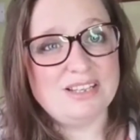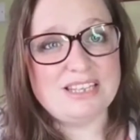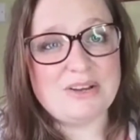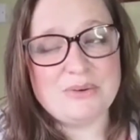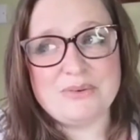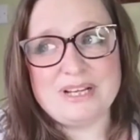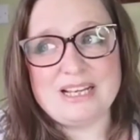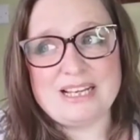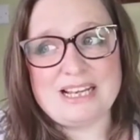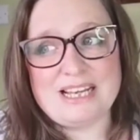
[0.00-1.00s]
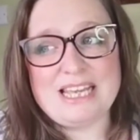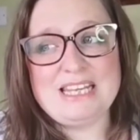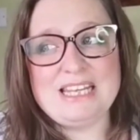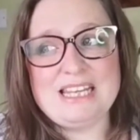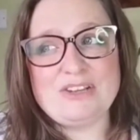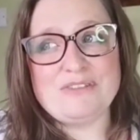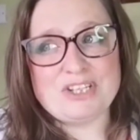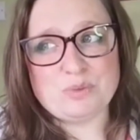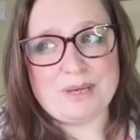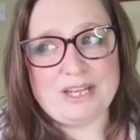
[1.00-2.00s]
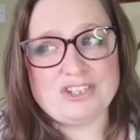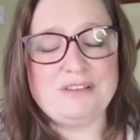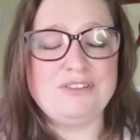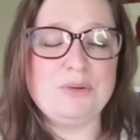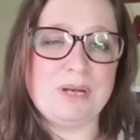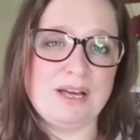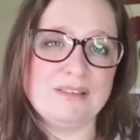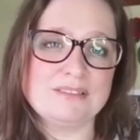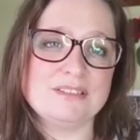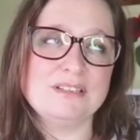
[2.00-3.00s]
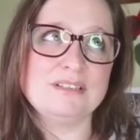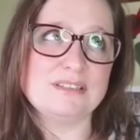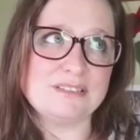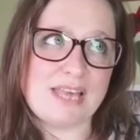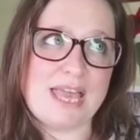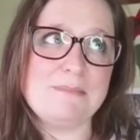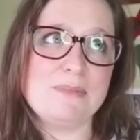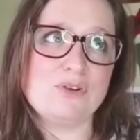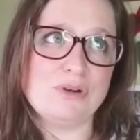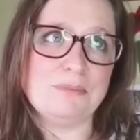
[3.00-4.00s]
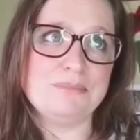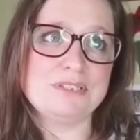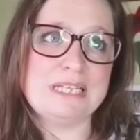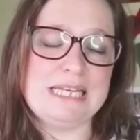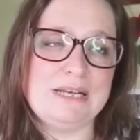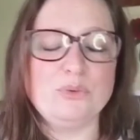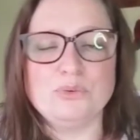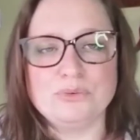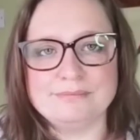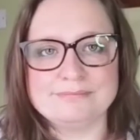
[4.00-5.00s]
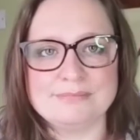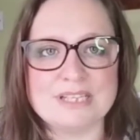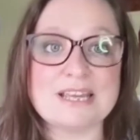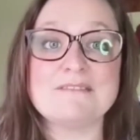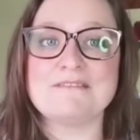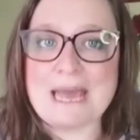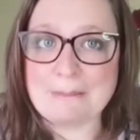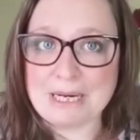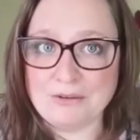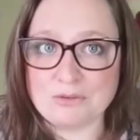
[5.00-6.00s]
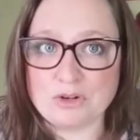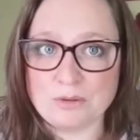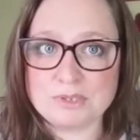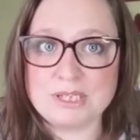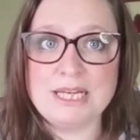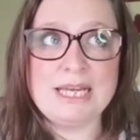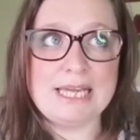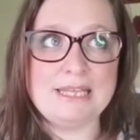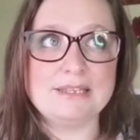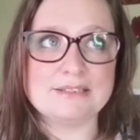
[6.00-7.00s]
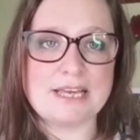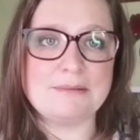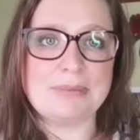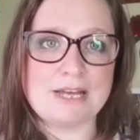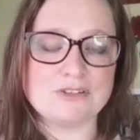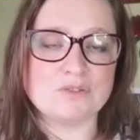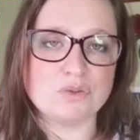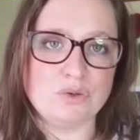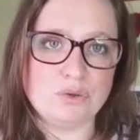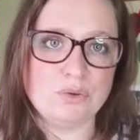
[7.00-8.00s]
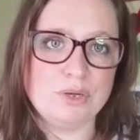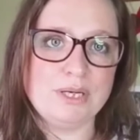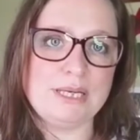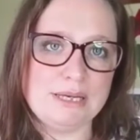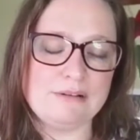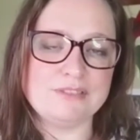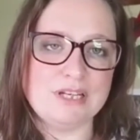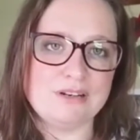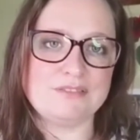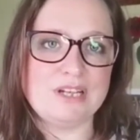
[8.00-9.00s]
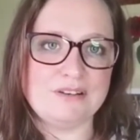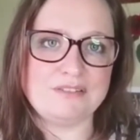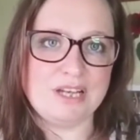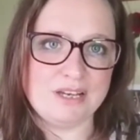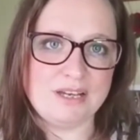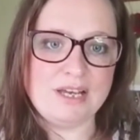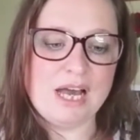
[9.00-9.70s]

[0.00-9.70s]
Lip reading: Now, in your vegetable patch, if you plant the same crops or the same family of crops in the same patch of soil year after year after year after year,